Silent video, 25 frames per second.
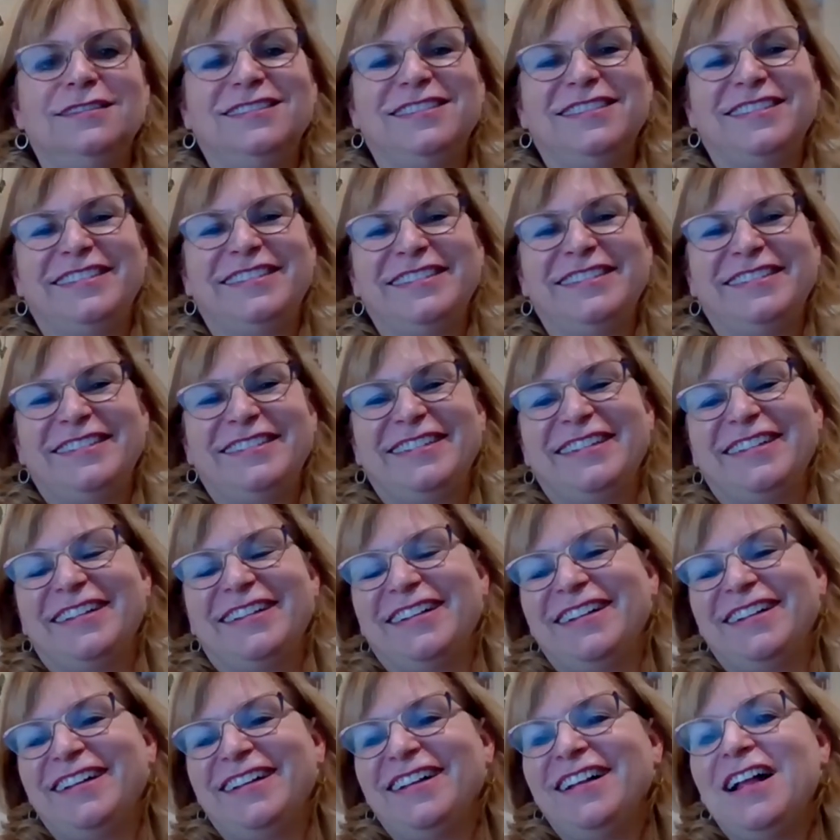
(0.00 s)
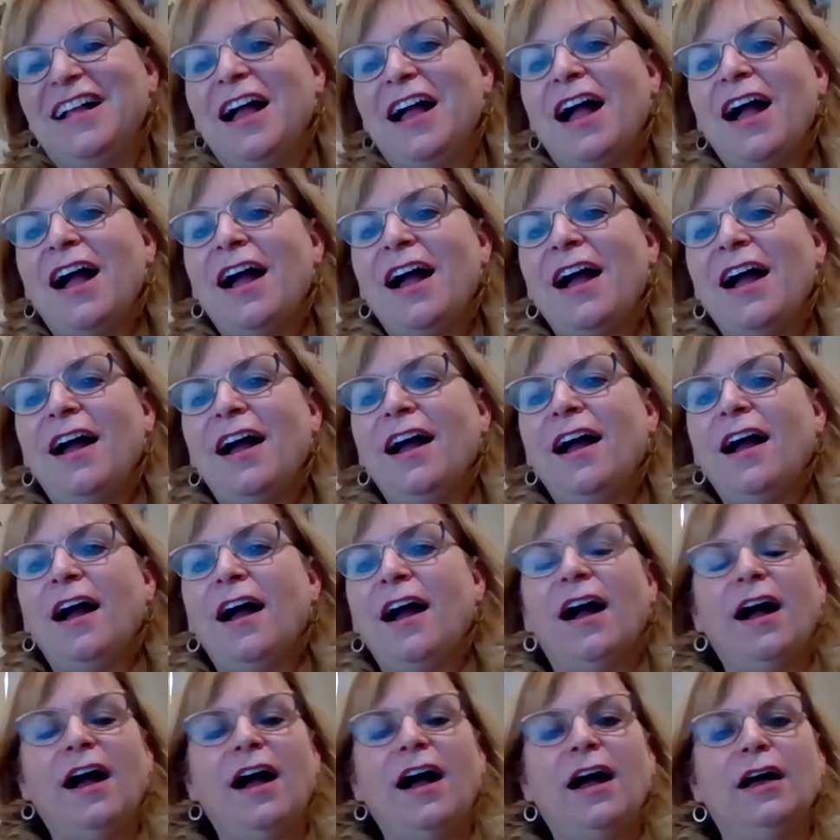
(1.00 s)
Yes, Minzy.
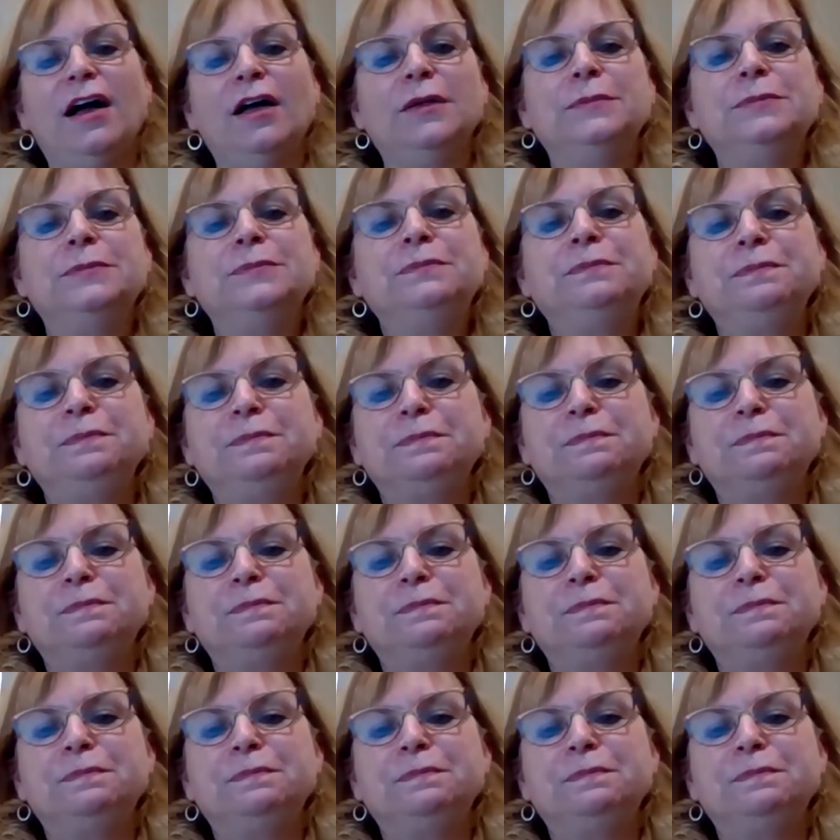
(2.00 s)
We call her.